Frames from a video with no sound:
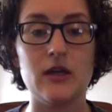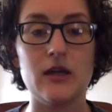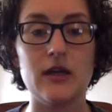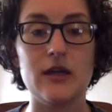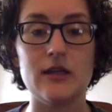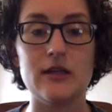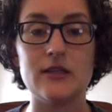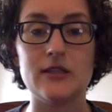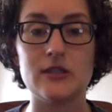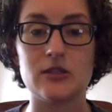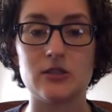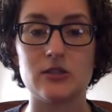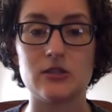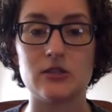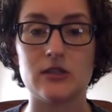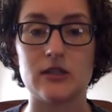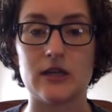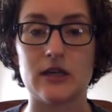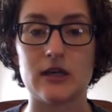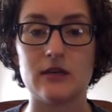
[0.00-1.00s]
In addition
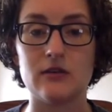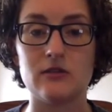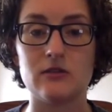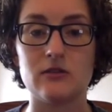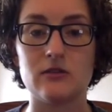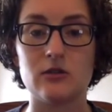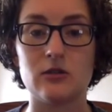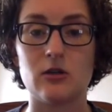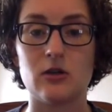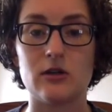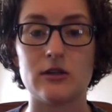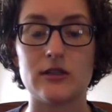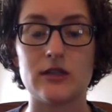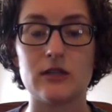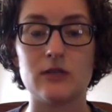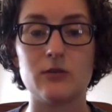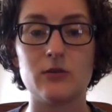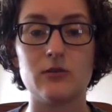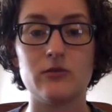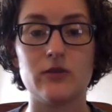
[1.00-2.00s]
to that, to
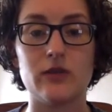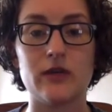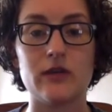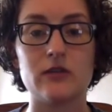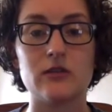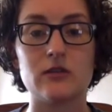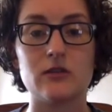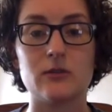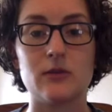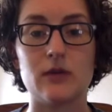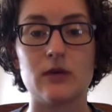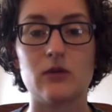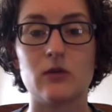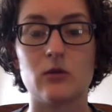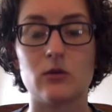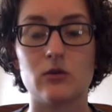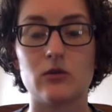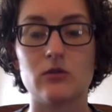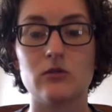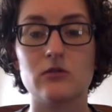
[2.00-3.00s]
contact providers about
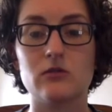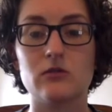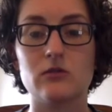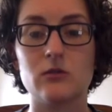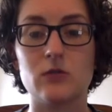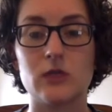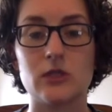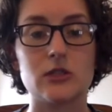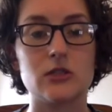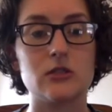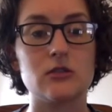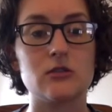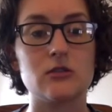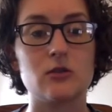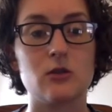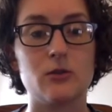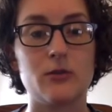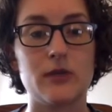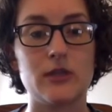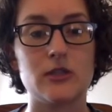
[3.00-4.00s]
orders, questions,
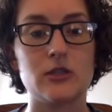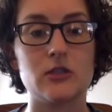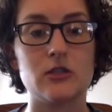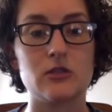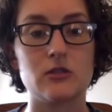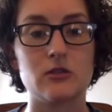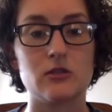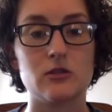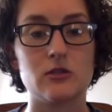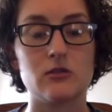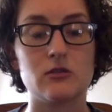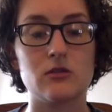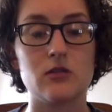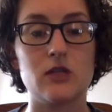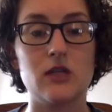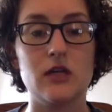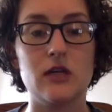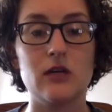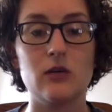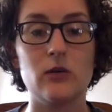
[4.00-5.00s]
or patient concerns,
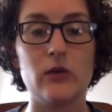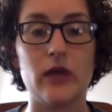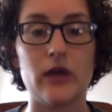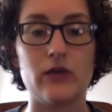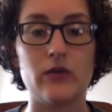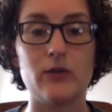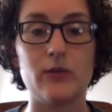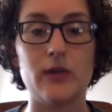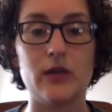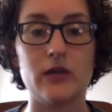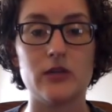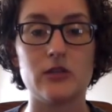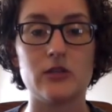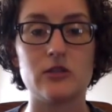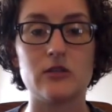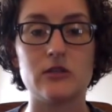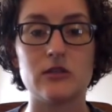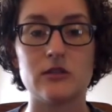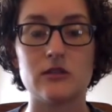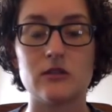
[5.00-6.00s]
we have a paging
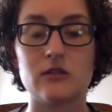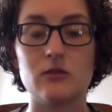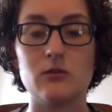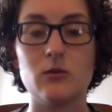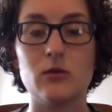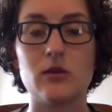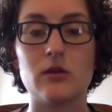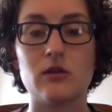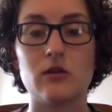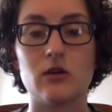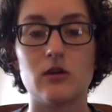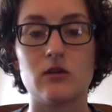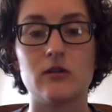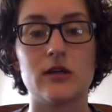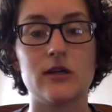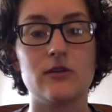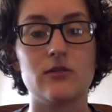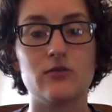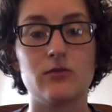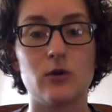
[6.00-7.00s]
system with an
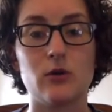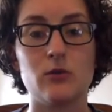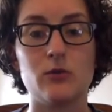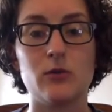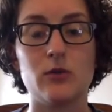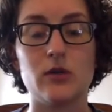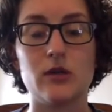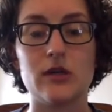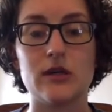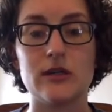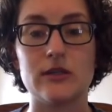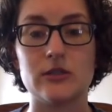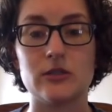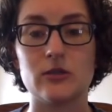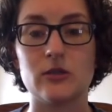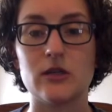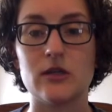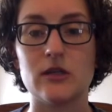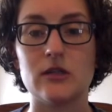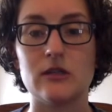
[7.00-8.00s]
online phone book
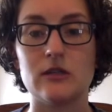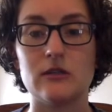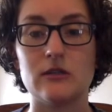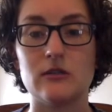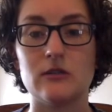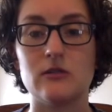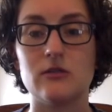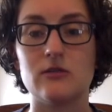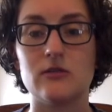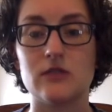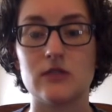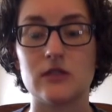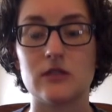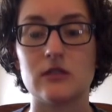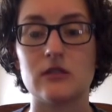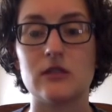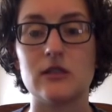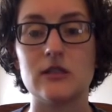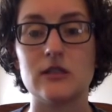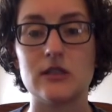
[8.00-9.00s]
integrated into the
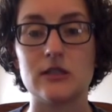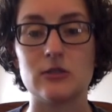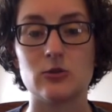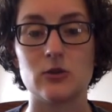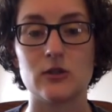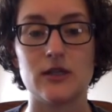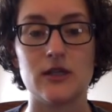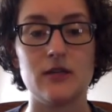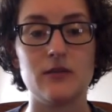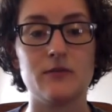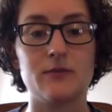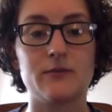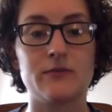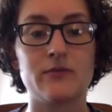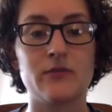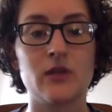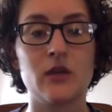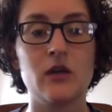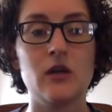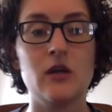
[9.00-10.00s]
facility's intranet,
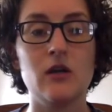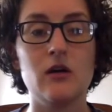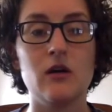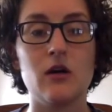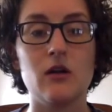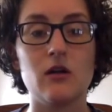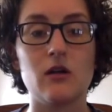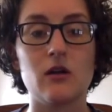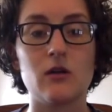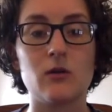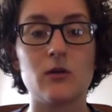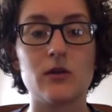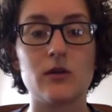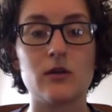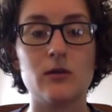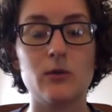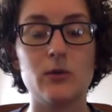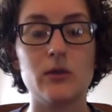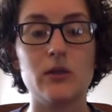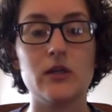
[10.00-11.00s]
along with
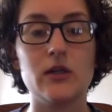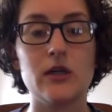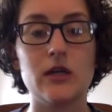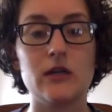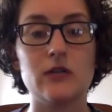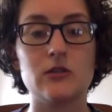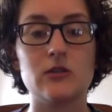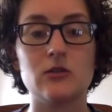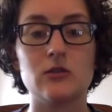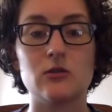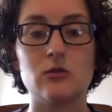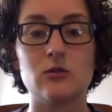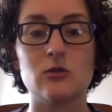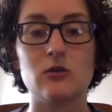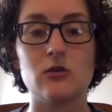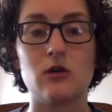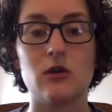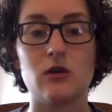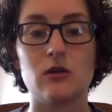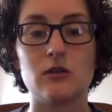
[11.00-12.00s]
a communication tool
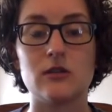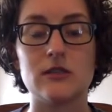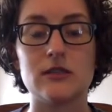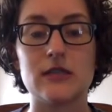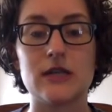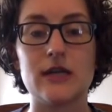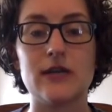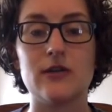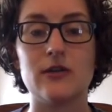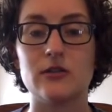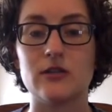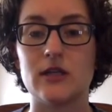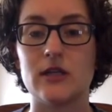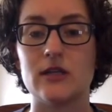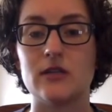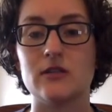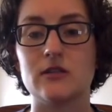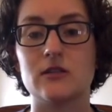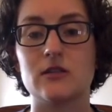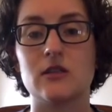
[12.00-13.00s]
called Tiger
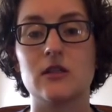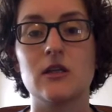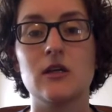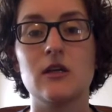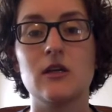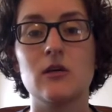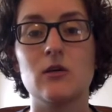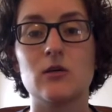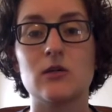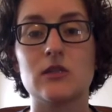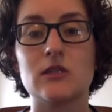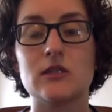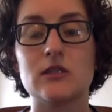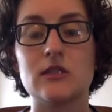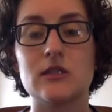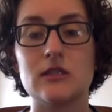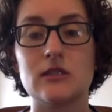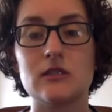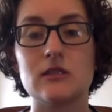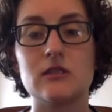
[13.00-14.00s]
Text, which is
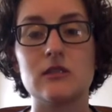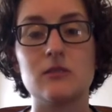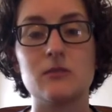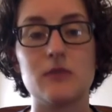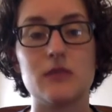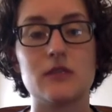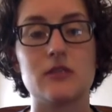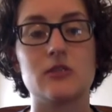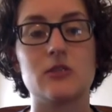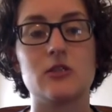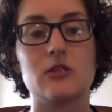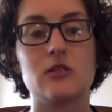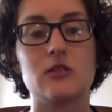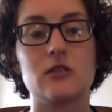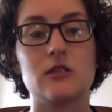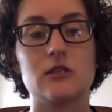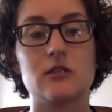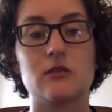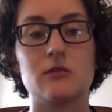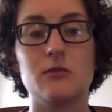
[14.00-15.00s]
an instant messaging
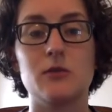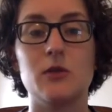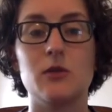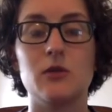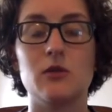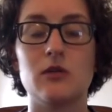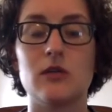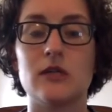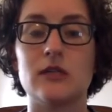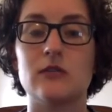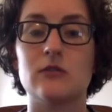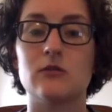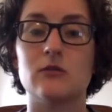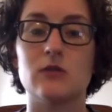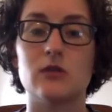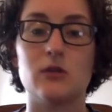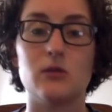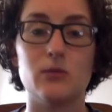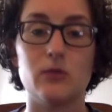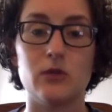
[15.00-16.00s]
system utilized through the
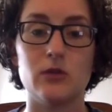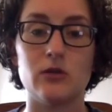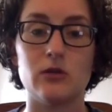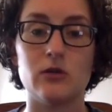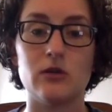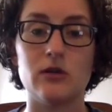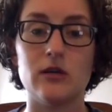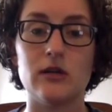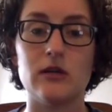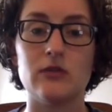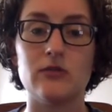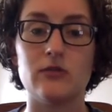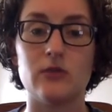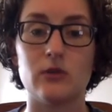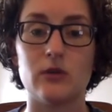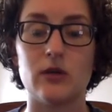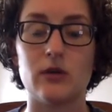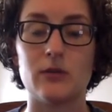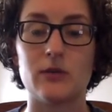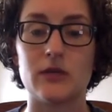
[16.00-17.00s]
computer and a
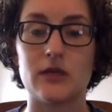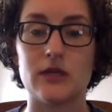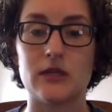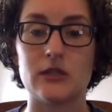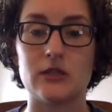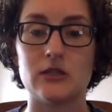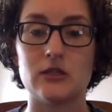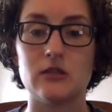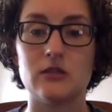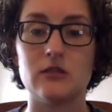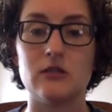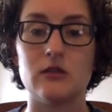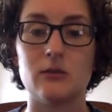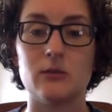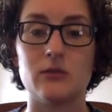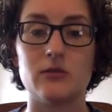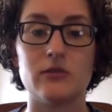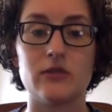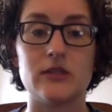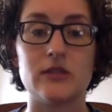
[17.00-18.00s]
phone application that
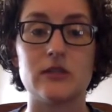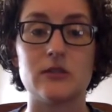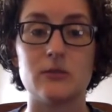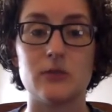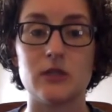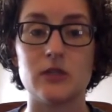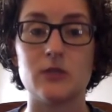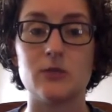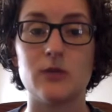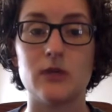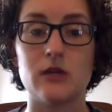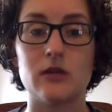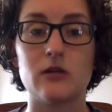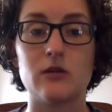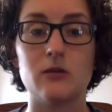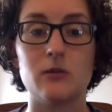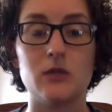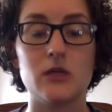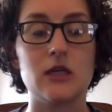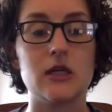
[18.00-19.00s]
provides a much better
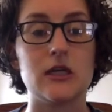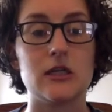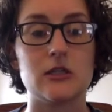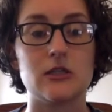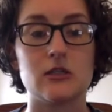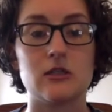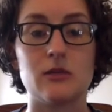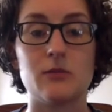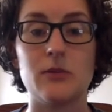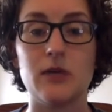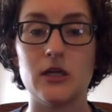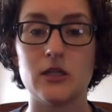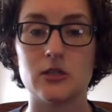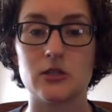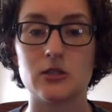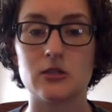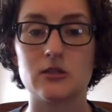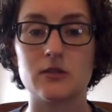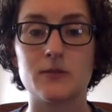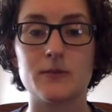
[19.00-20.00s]
communication than
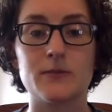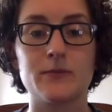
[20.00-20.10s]
pagers.